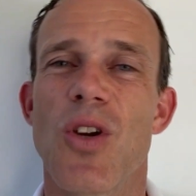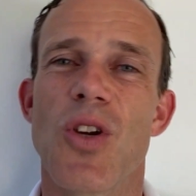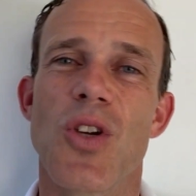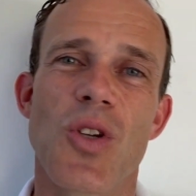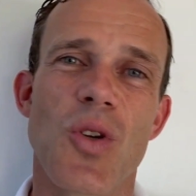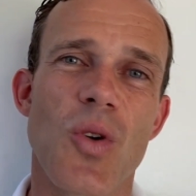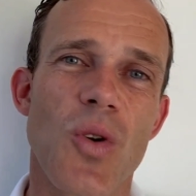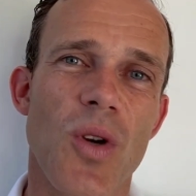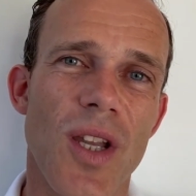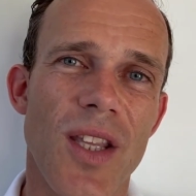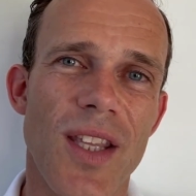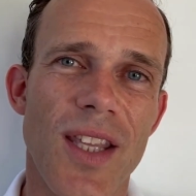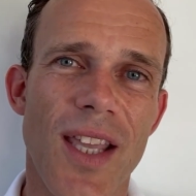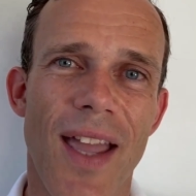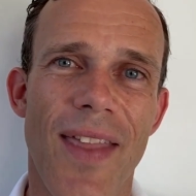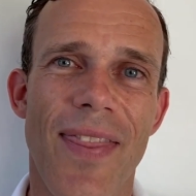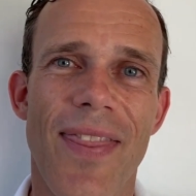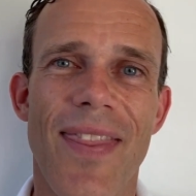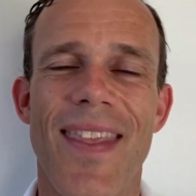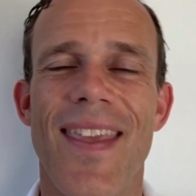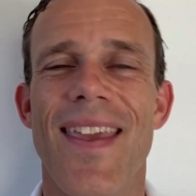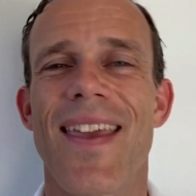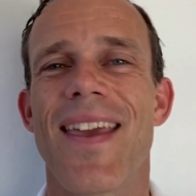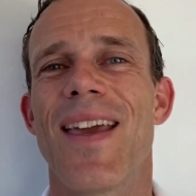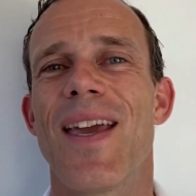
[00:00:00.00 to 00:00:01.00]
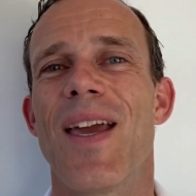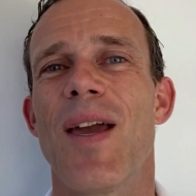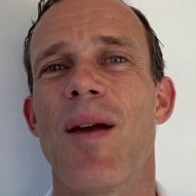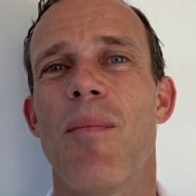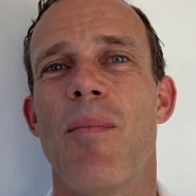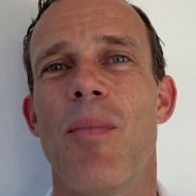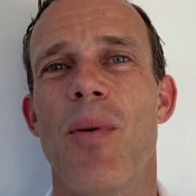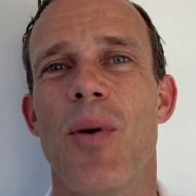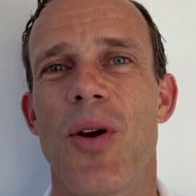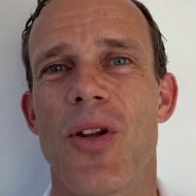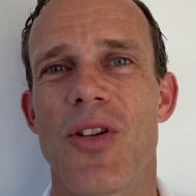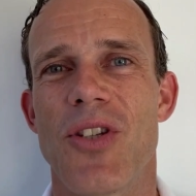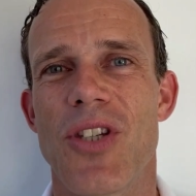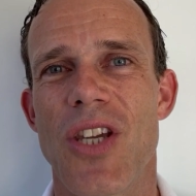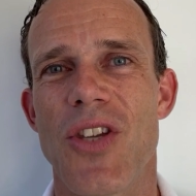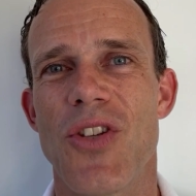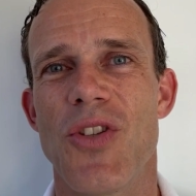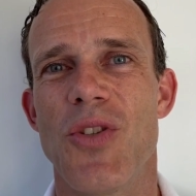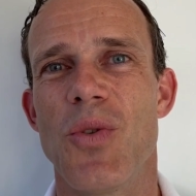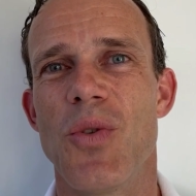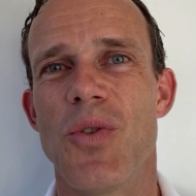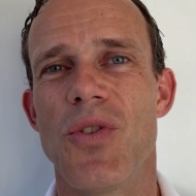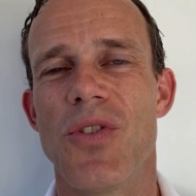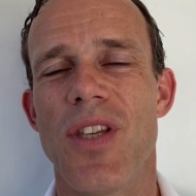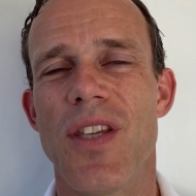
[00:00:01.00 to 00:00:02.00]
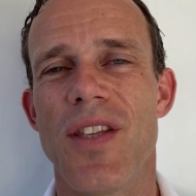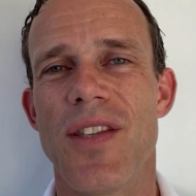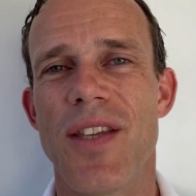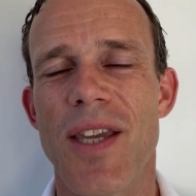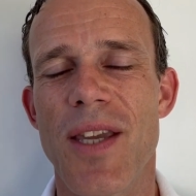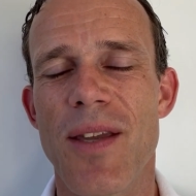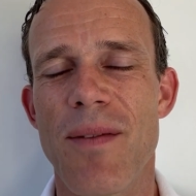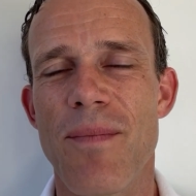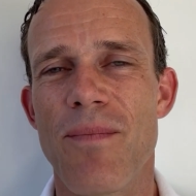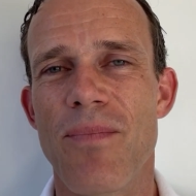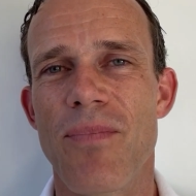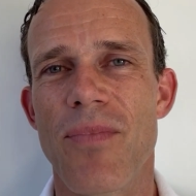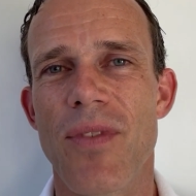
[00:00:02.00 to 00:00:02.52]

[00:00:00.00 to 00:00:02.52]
you can then purchase USDT